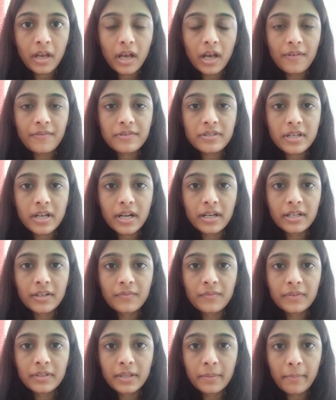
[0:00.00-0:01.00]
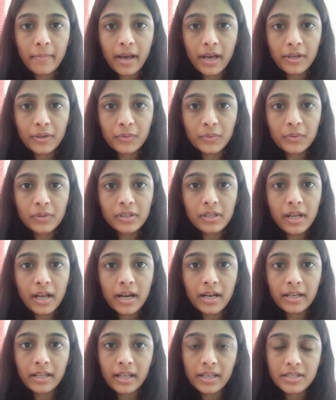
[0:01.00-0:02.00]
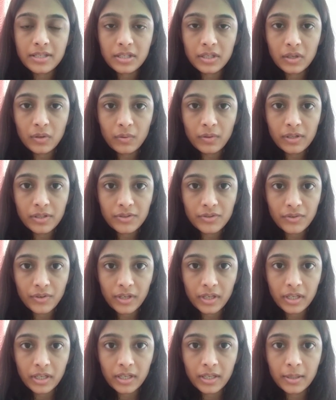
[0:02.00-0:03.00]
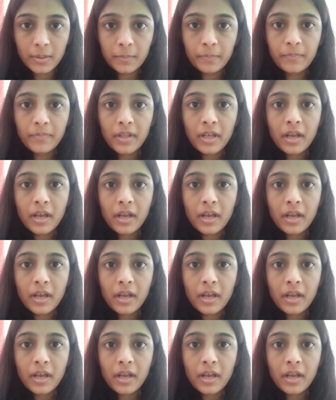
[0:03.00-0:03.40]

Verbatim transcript: I've started with the manual and SQL training,